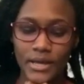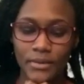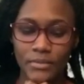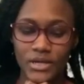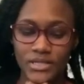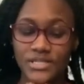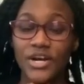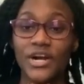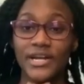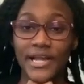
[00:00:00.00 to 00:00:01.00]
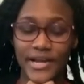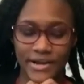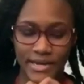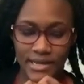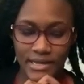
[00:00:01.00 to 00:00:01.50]
because they aren't
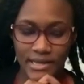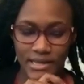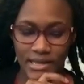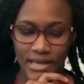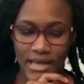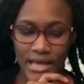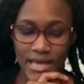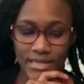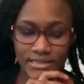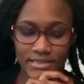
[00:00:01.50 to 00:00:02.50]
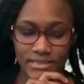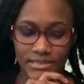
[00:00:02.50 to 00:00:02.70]
hearing and